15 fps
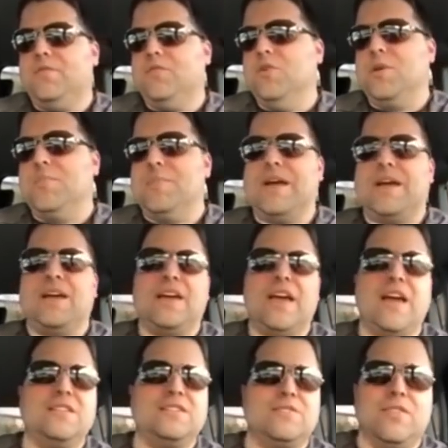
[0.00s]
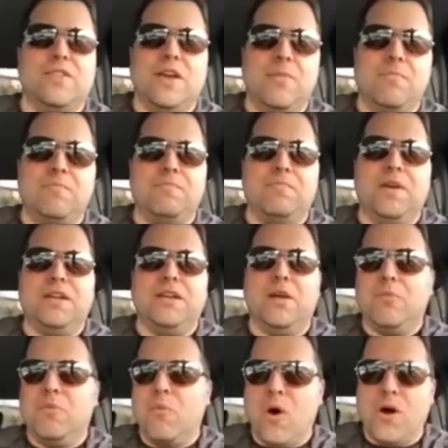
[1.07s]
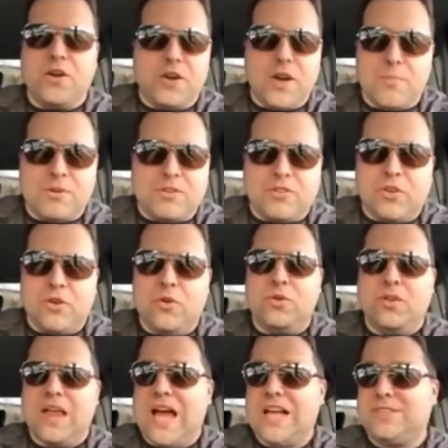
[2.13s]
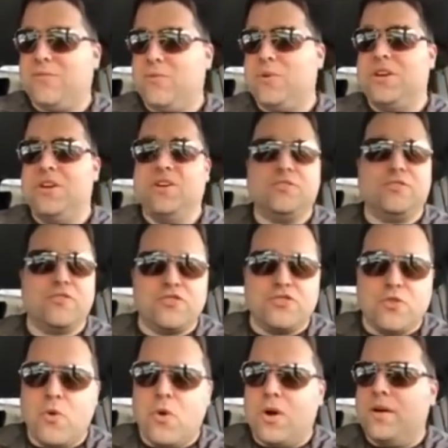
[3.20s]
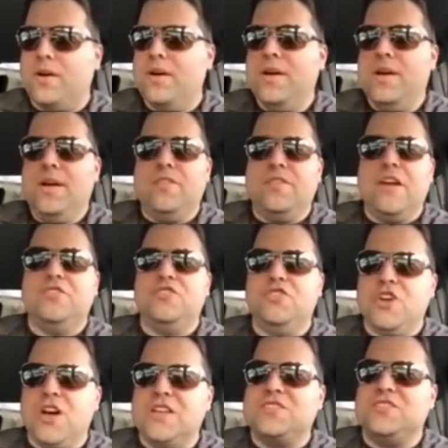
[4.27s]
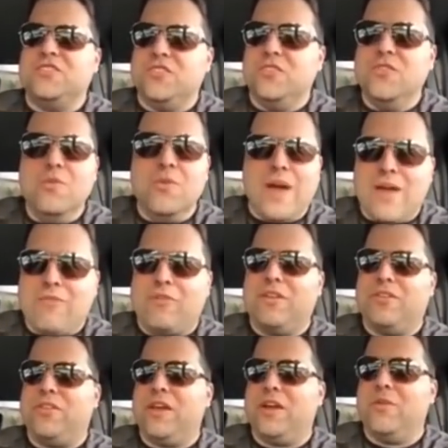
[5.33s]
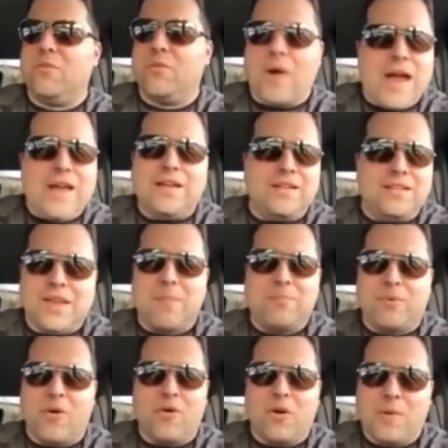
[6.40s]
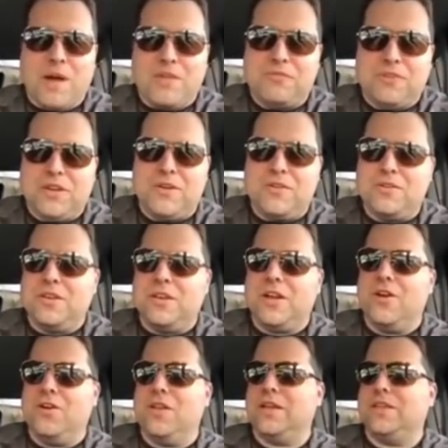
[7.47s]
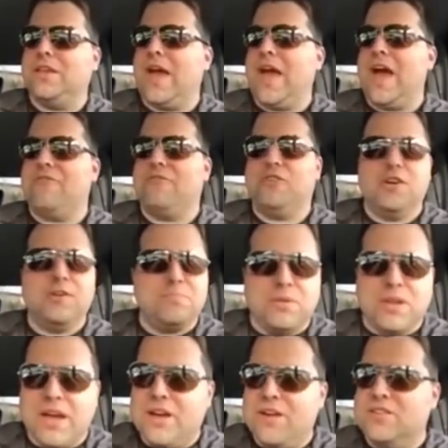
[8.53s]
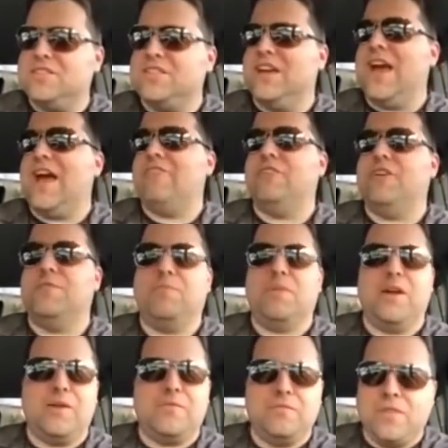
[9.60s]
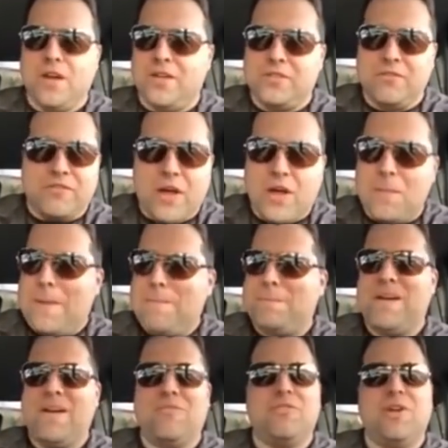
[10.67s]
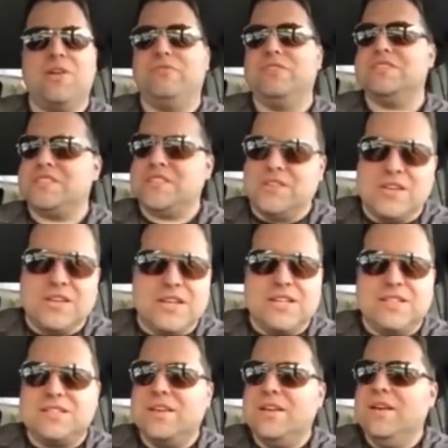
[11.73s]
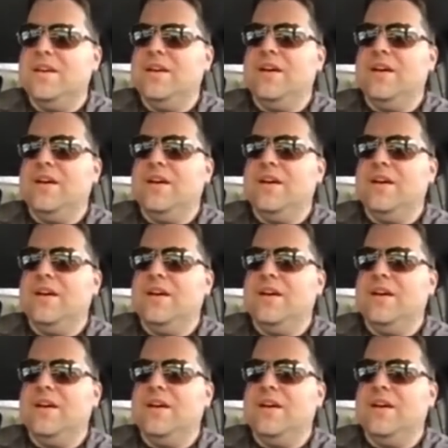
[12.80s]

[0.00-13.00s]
You can make a case for them being number one or number two the last 4 years for sure. They just do everything right in that program, I feel. You know, like they have good players, they have good player development, and they have great facilities.